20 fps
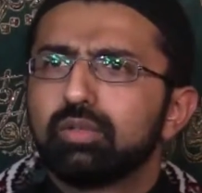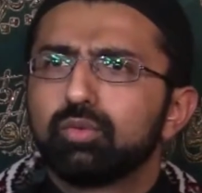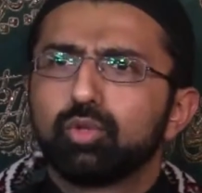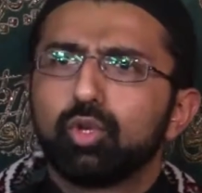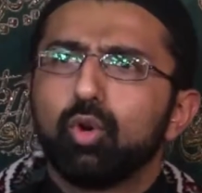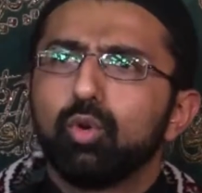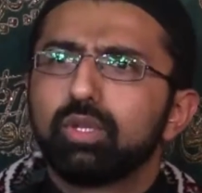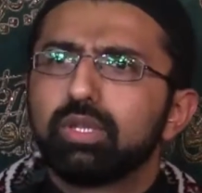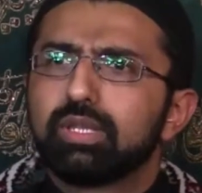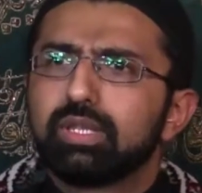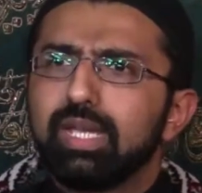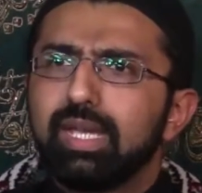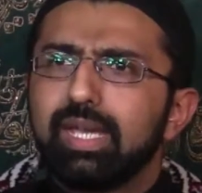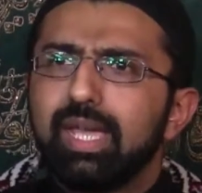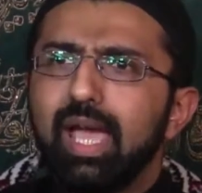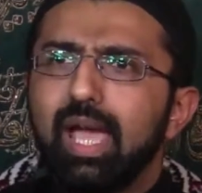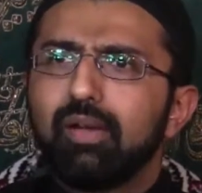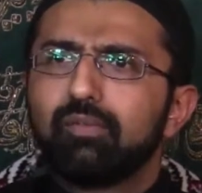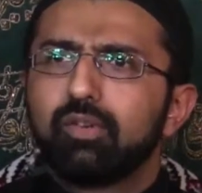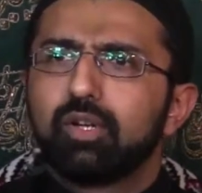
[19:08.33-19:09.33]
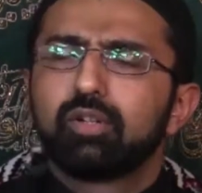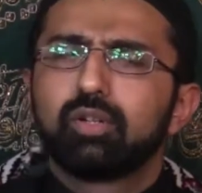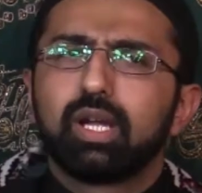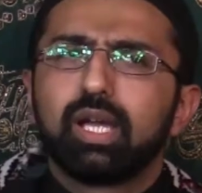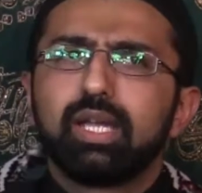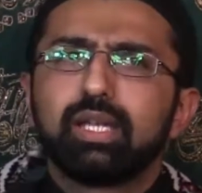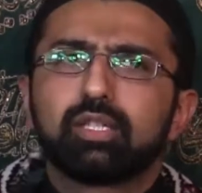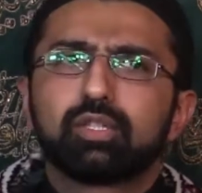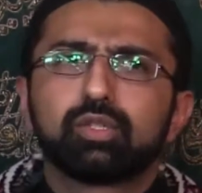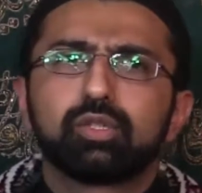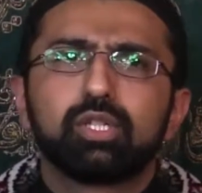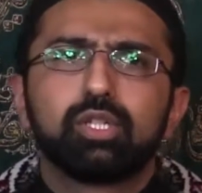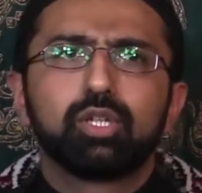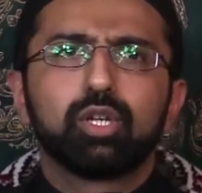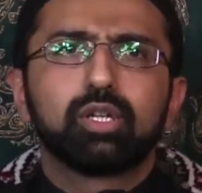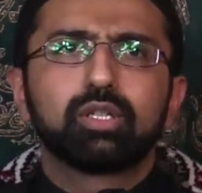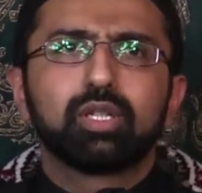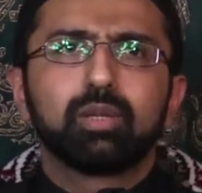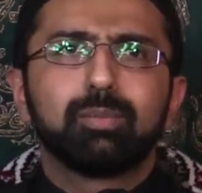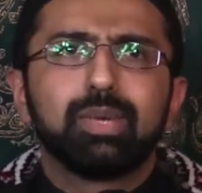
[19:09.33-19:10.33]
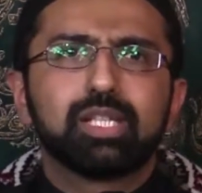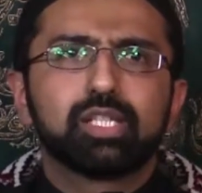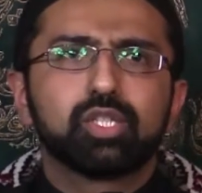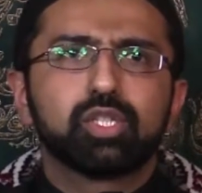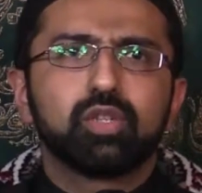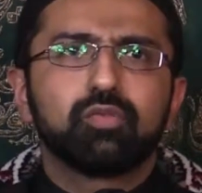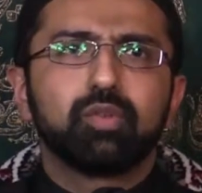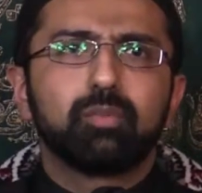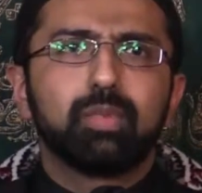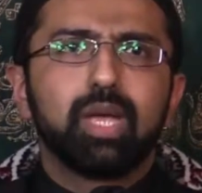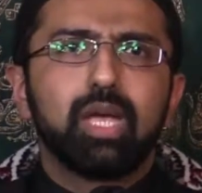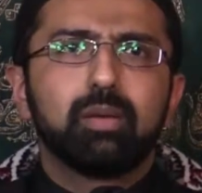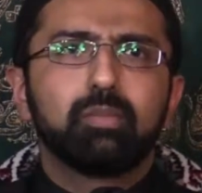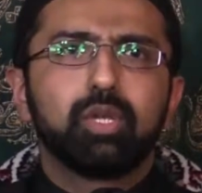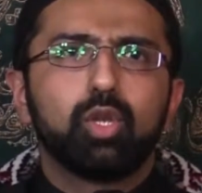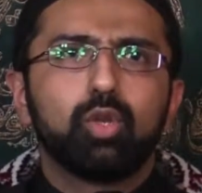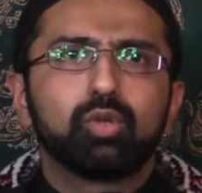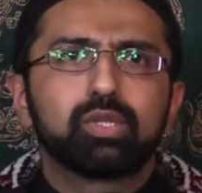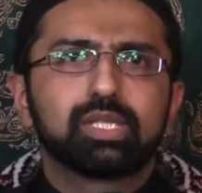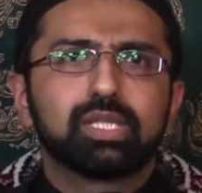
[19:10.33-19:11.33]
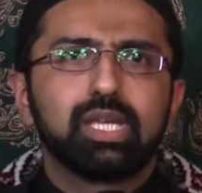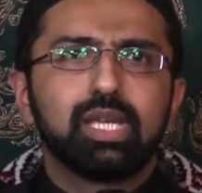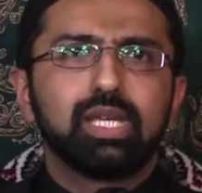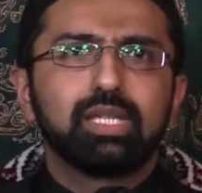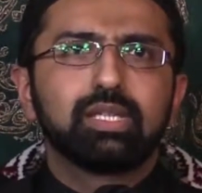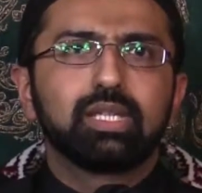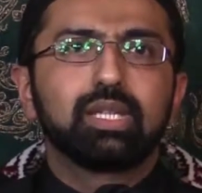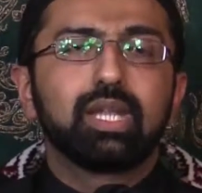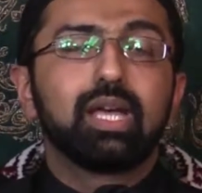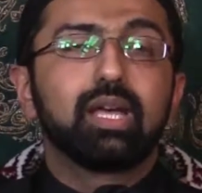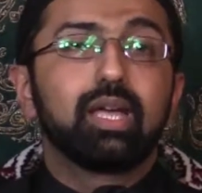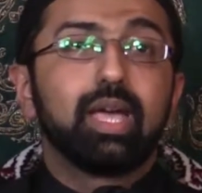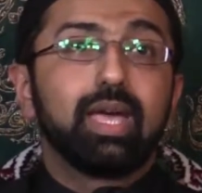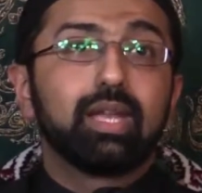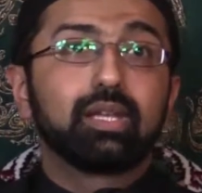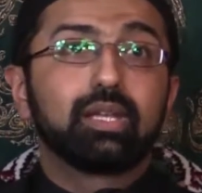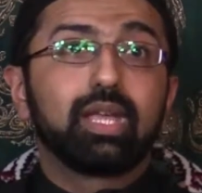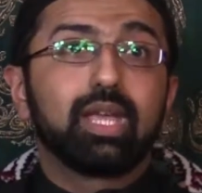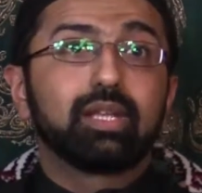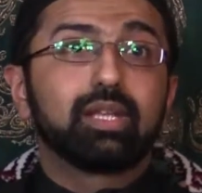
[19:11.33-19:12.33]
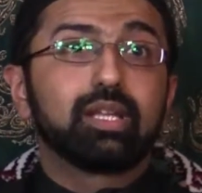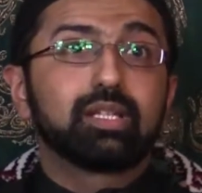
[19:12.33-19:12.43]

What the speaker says: don't they have a right to hear the message of Imam al-Hussain and get